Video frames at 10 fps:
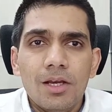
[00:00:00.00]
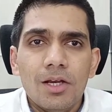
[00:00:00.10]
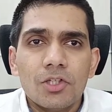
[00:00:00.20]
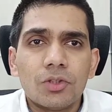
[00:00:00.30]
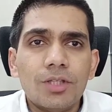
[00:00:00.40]

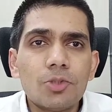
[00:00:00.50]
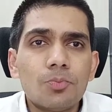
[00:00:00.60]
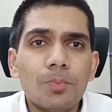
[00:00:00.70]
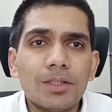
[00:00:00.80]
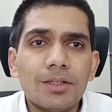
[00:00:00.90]
So this
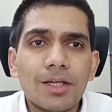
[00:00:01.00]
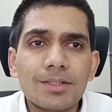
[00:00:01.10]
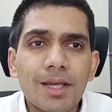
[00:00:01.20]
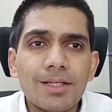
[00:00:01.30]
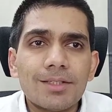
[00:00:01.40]
method
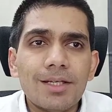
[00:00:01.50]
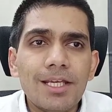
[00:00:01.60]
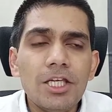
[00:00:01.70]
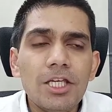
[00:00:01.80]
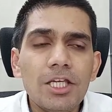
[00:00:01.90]
assigns an
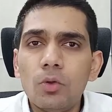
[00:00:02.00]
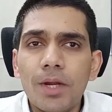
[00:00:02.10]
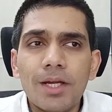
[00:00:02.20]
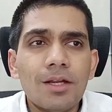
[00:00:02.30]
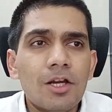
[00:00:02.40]
equal
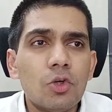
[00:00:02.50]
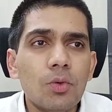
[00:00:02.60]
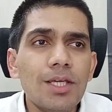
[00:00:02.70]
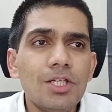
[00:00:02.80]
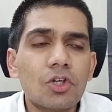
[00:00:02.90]
weight to
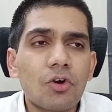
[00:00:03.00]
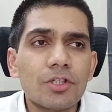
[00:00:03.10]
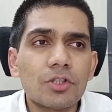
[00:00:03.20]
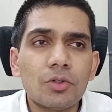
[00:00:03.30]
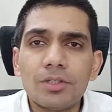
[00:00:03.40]
each constituent